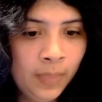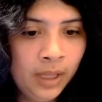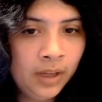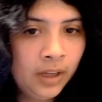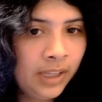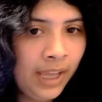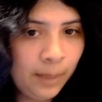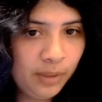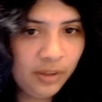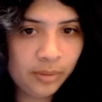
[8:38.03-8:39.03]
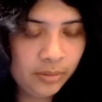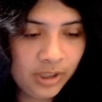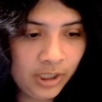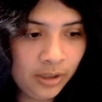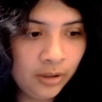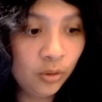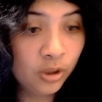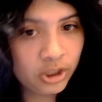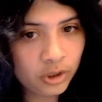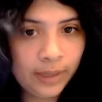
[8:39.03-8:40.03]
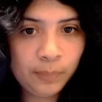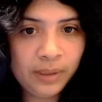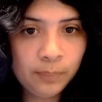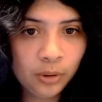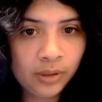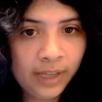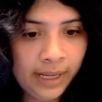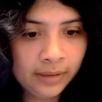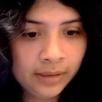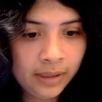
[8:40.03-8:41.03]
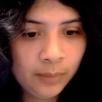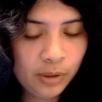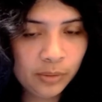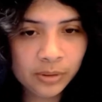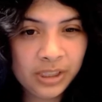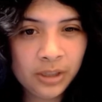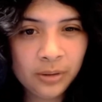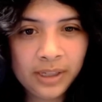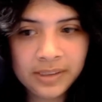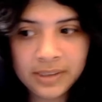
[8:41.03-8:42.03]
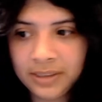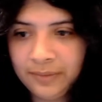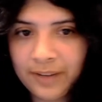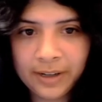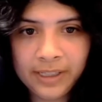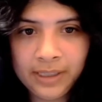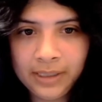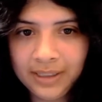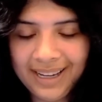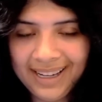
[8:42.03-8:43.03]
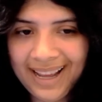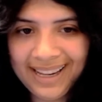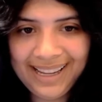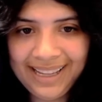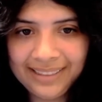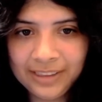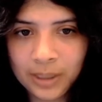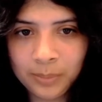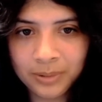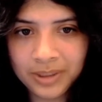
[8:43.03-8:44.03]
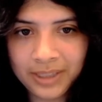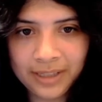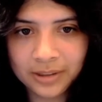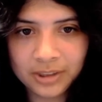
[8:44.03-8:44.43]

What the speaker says: can't be rude to you or straight people can't be rude to you. It's a very I hate the double standard.